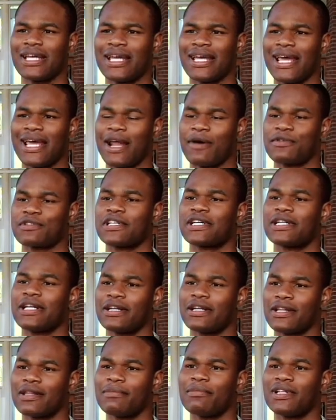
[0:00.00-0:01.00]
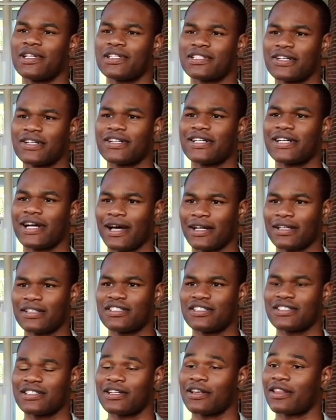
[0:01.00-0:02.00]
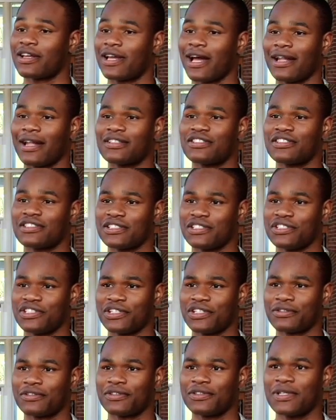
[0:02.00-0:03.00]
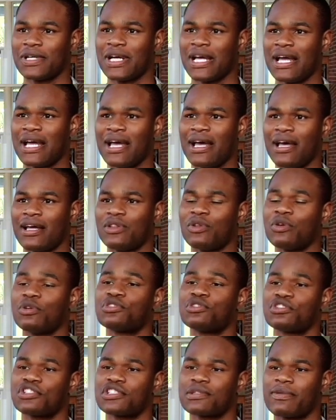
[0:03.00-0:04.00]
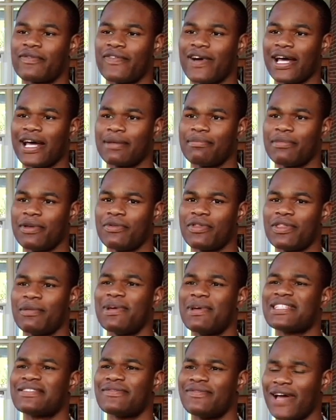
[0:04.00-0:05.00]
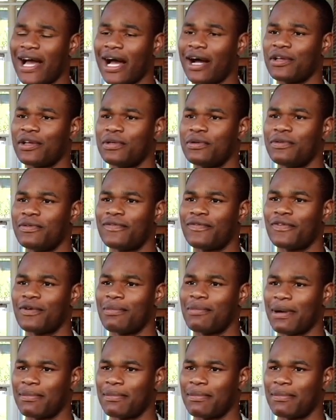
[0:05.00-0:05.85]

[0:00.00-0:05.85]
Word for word: and I was looking at other military colleges and other colleges in general. North Georgia provided me with the best value for my